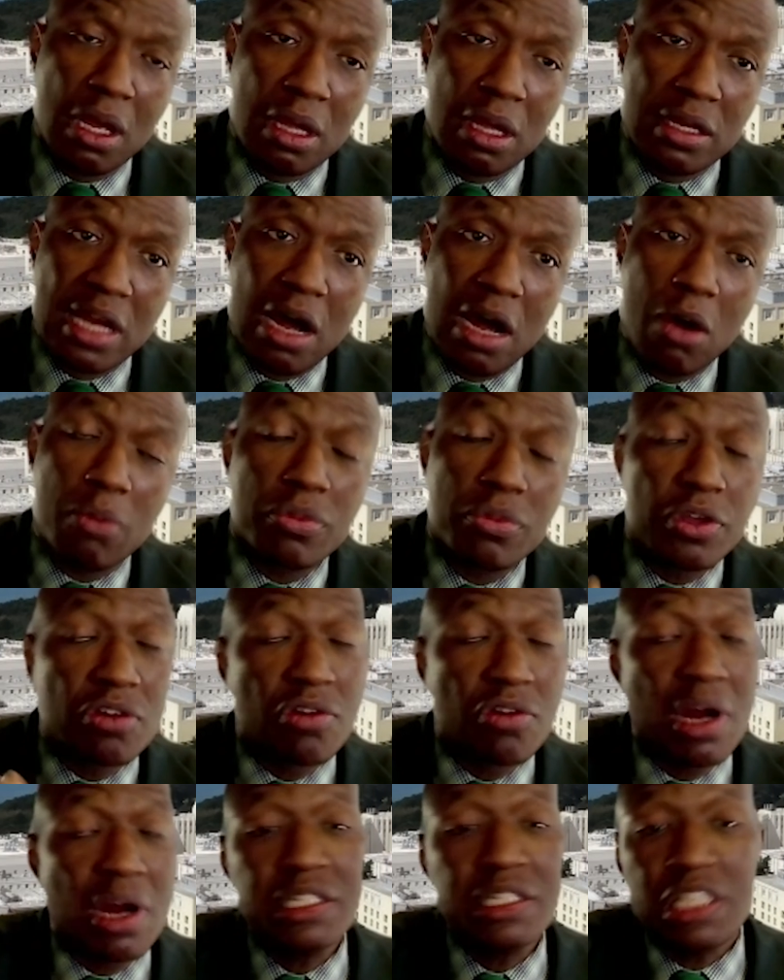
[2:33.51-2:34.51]
Now, the
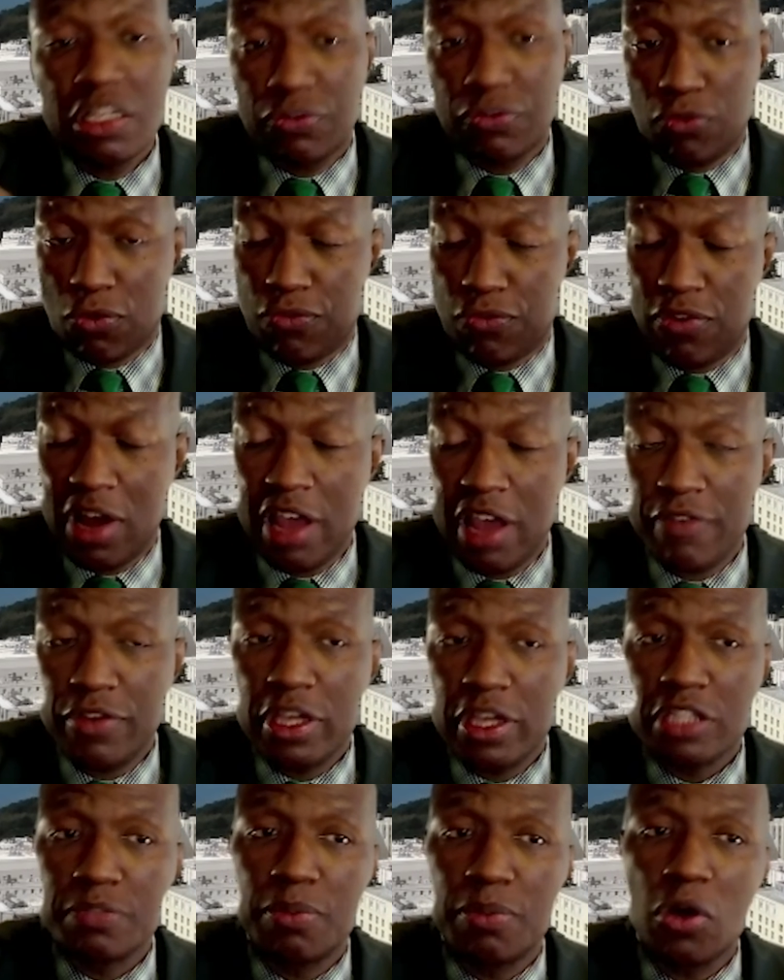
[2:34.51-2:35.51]
grant is for 5
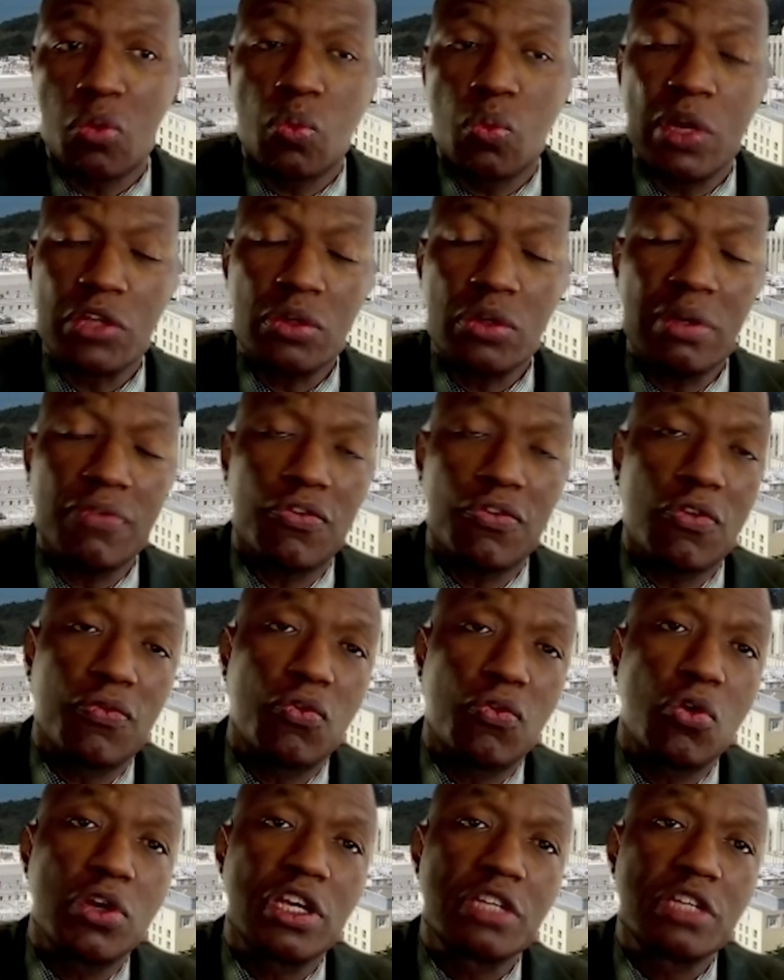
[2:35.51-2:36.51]
years, but we're doing it for
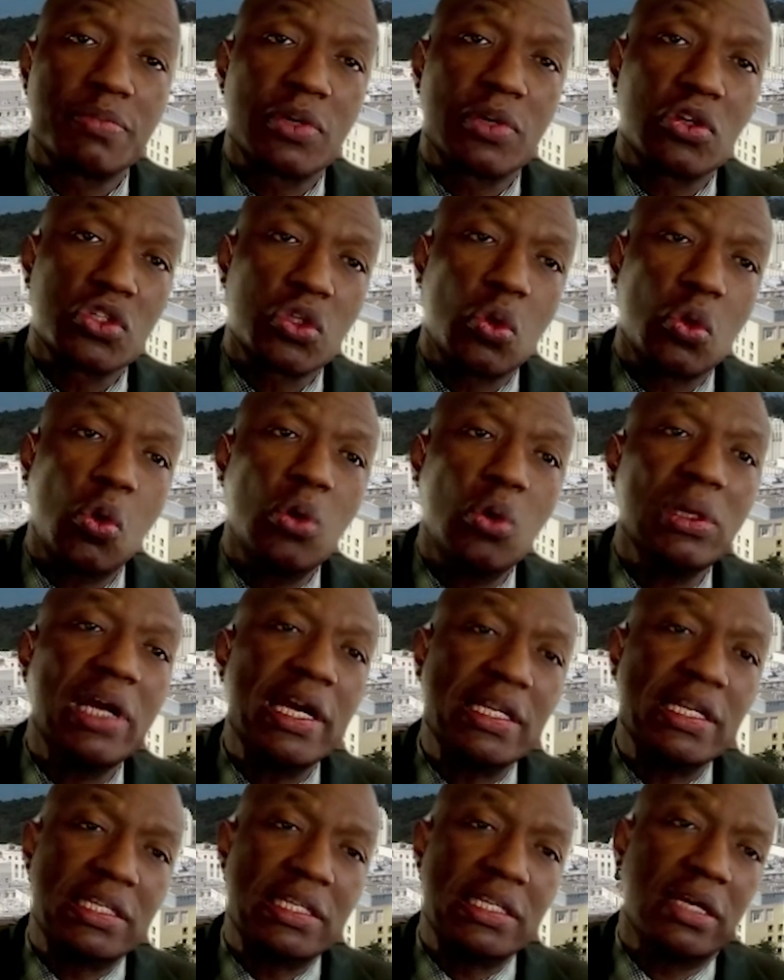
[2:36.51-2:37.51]
4 years because the whole
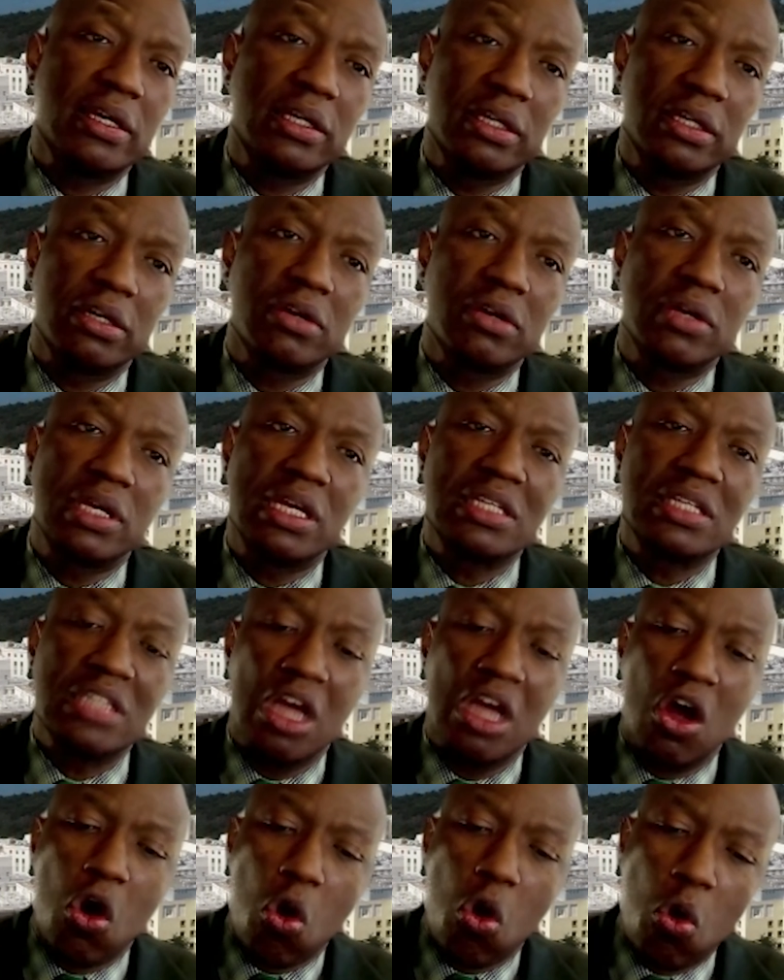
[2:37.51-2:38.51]
idea here is
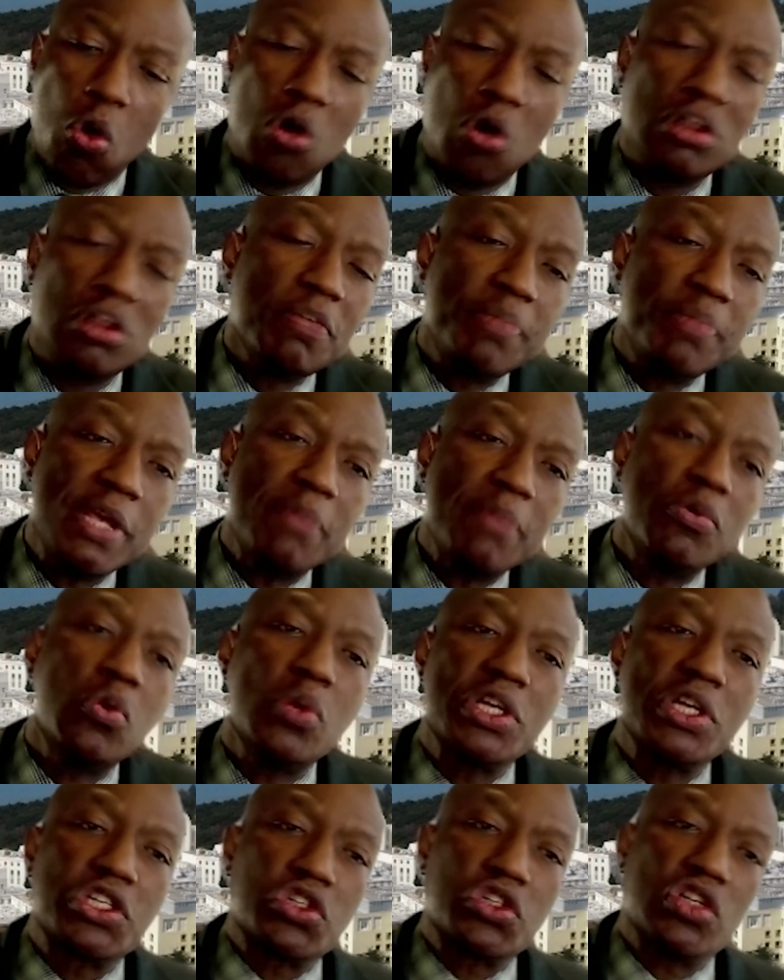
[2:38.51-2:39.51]
all the people
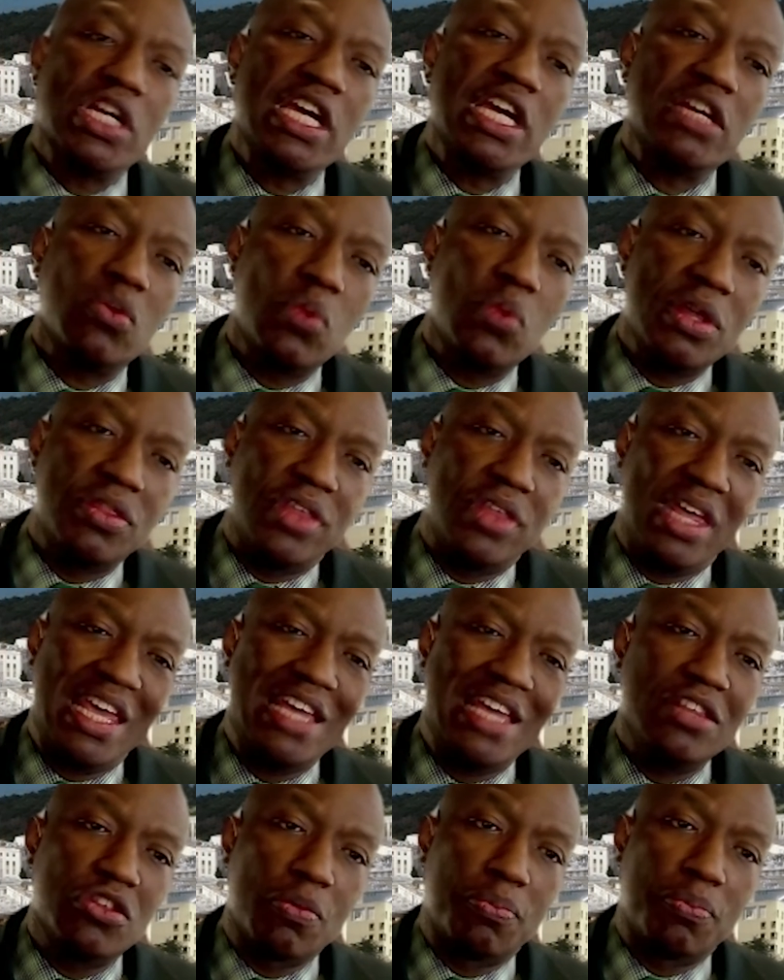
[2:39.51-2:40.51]
we train
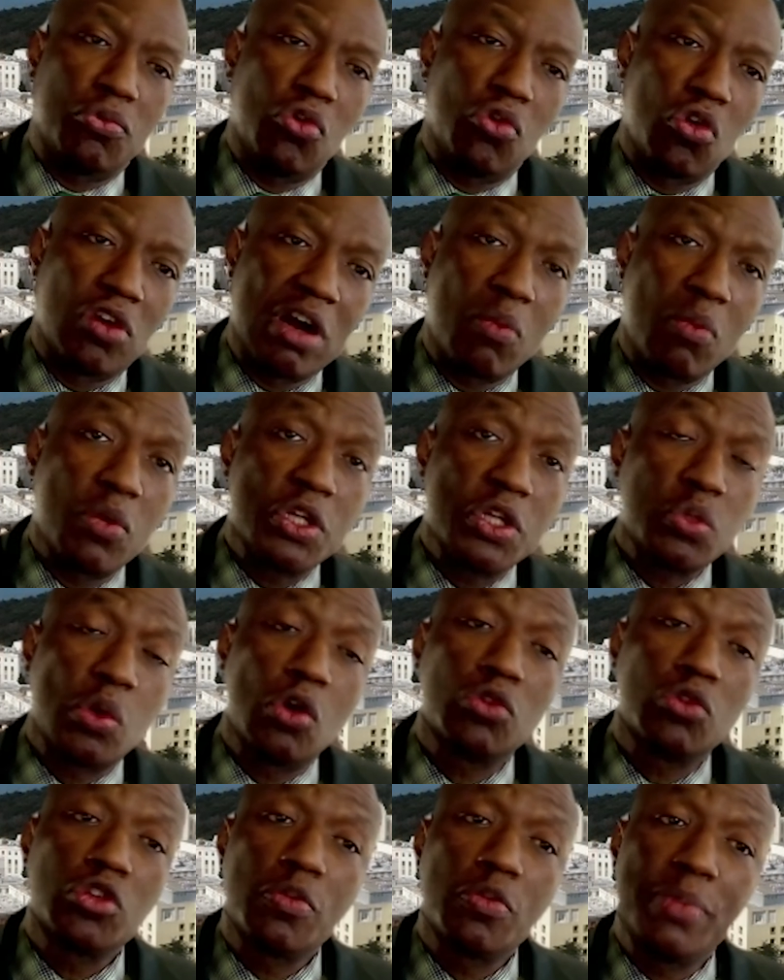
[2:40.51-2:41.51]
within the program, which we
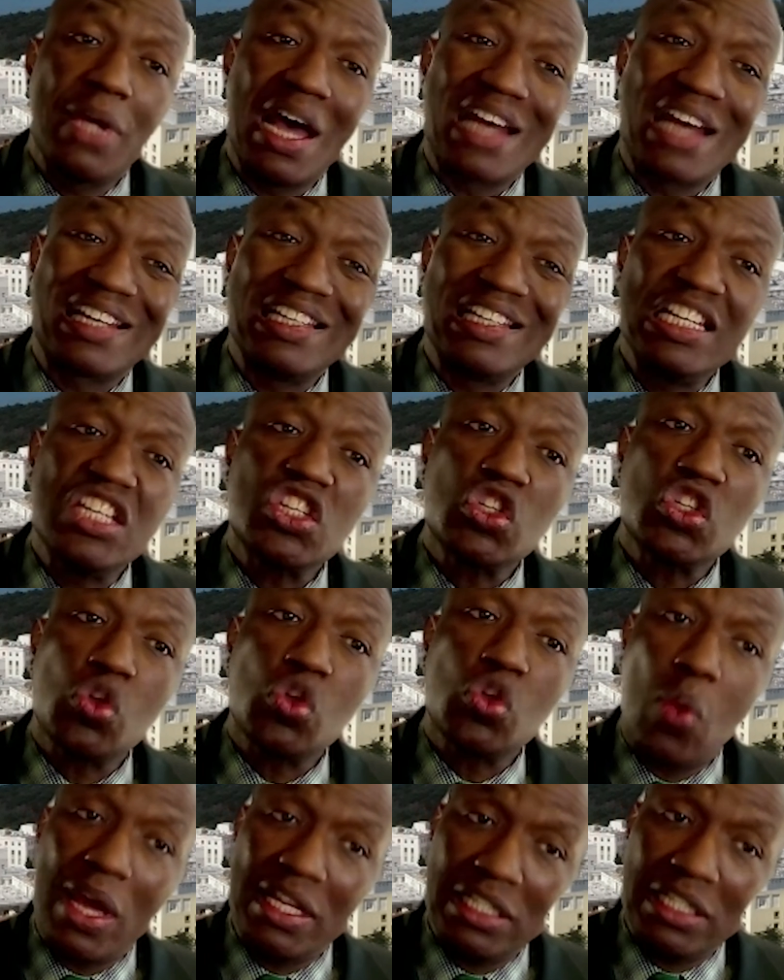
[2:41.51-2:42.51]
hope to be at least
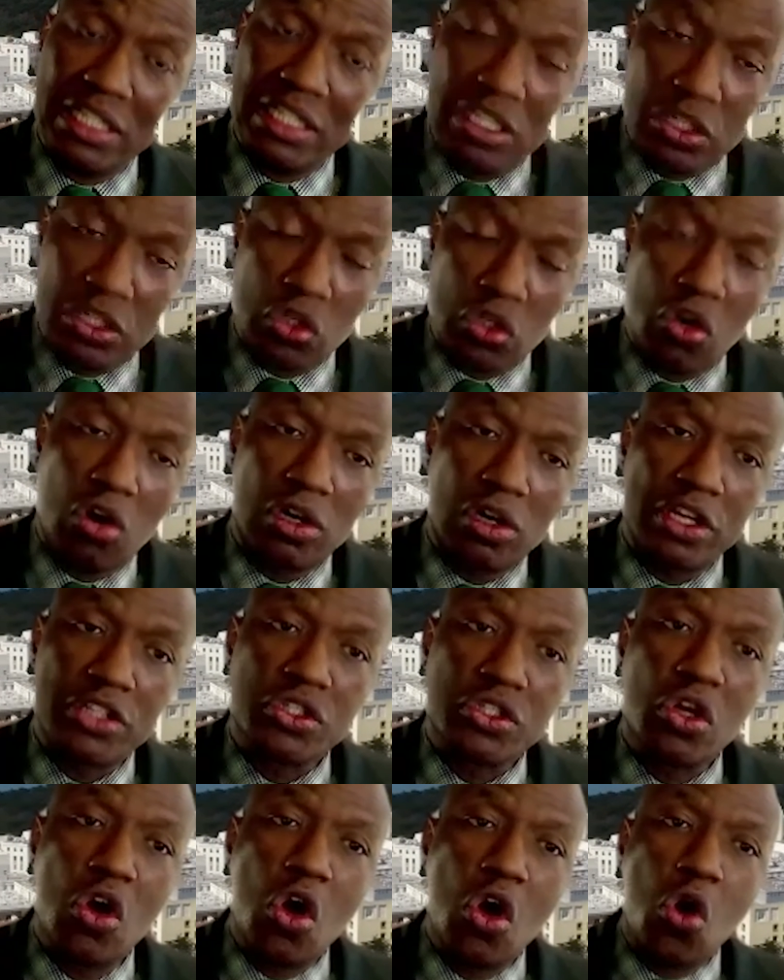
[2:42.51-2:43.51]
20 scholars,